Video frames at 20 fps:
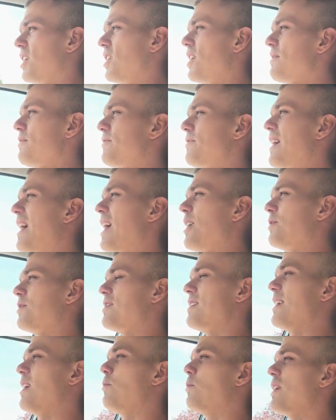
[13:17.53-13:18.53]
I found
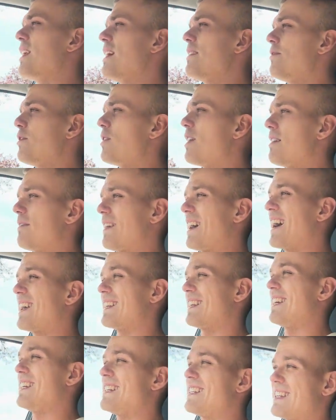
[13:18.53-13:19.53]
that whenever I've
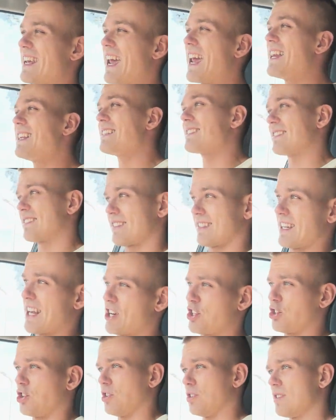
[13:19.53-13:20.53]
had intense
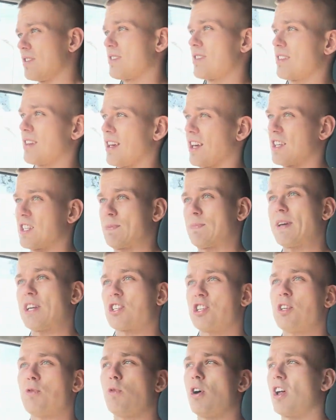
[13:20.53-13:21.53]
sessions,
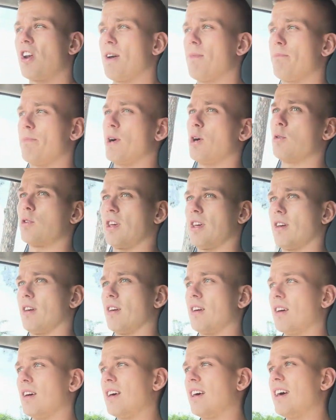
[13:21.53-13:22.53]
especially while I'm
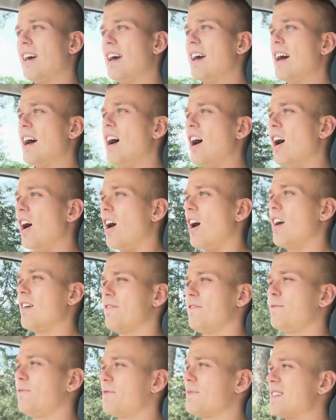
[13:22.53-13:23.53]
bulking,
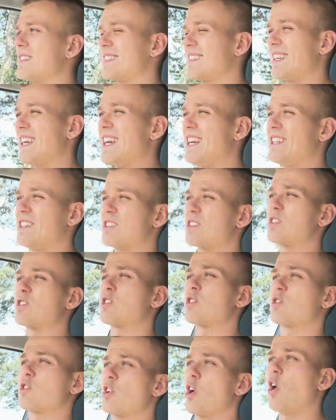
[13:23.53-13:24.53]
I've seen
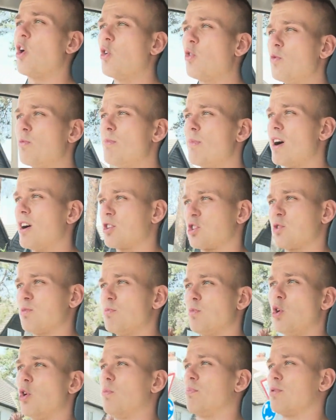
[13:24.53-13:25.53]
so much
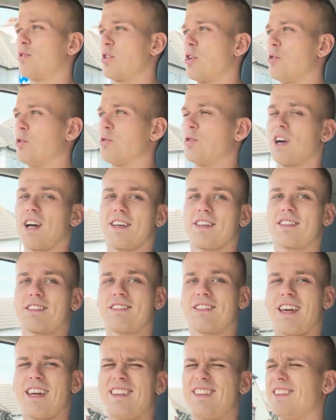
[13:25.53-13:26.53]
more progress
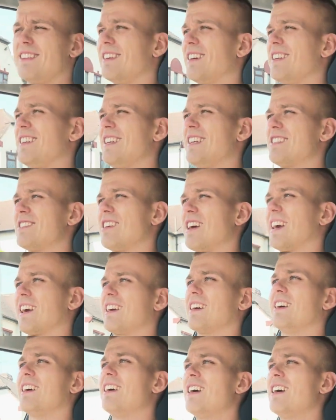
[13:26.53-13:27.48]
than in these like